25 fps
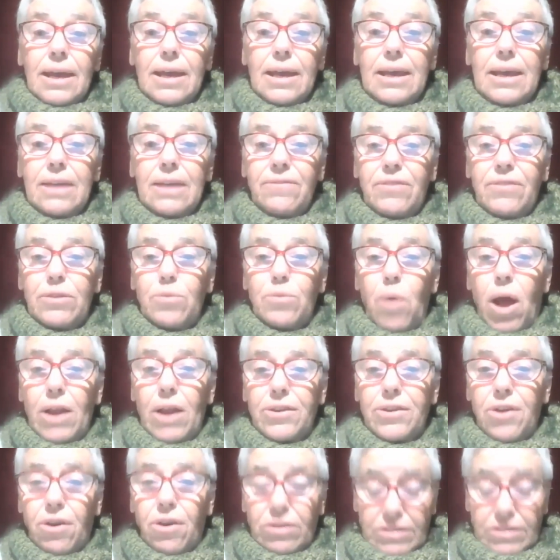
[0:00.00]
even
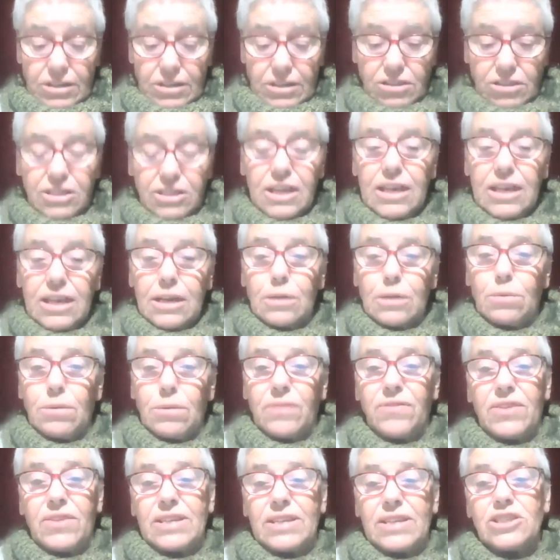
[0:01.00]
while not agreeing
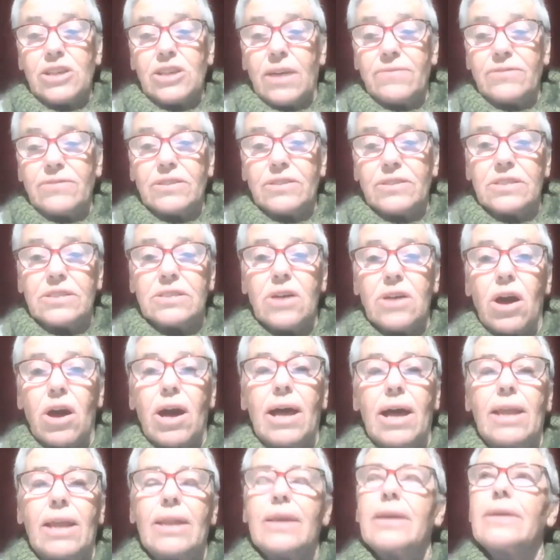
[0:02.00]
with each other
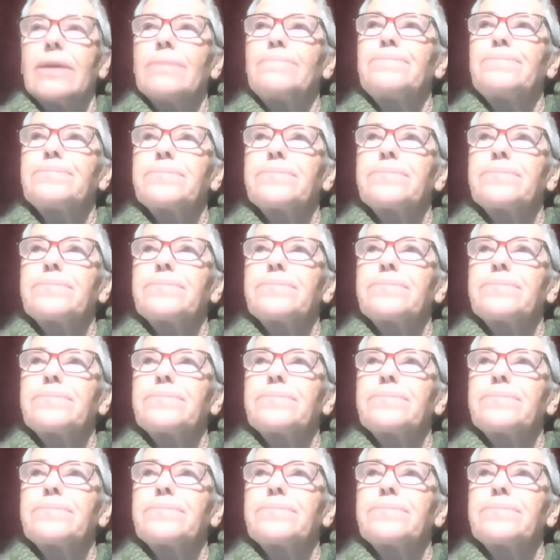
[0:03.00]
entirely.